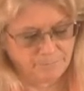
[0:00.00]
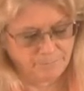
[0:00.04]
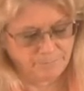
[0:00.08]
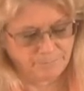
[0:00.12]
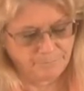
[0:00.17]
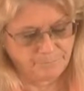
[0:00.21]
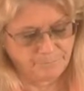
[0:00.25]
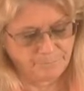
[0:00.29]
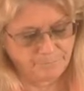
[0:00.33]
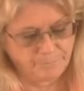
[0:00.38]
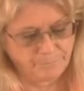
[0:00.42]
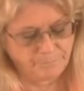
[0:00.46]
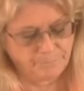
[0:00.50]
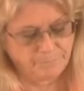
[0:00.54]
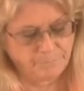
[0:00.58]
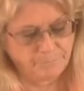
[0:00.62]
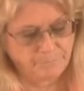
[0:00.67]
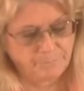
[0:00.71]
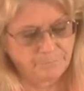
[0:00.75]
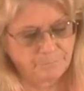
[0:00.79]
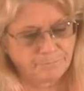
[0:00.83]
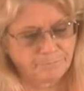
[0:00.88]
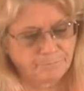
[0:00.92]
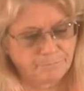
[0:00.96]

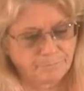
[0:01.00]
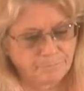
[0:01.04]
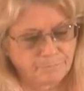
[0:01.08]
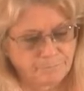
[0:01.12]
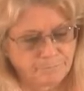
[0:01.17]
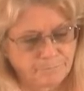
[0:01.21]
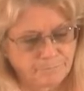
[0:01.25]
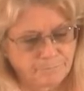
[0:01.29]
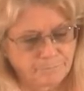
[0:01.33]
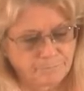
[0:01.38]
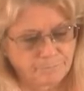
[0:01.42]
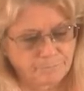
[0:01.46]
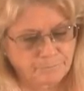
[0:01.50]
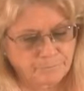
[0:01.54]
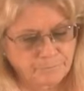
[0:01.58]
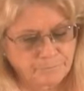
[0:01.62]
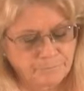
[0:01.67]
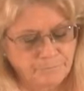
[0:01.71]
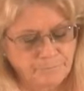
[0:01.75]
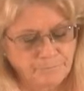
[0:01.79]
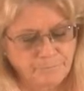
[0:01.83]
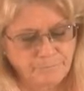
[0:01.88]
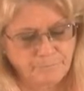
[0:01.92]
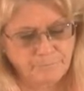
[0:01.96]

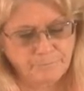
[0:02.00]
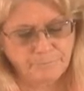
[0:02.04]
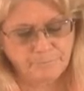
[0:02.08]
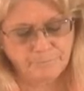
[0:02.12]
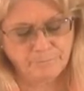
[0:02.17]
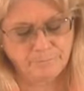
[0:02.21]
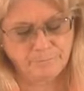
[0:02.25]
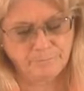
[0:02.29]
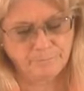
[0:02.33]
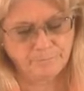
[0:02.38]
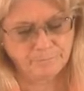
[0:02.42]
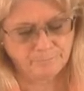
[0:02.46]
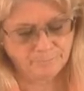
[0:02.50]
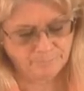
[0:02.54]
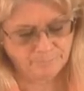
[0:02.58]
(silent)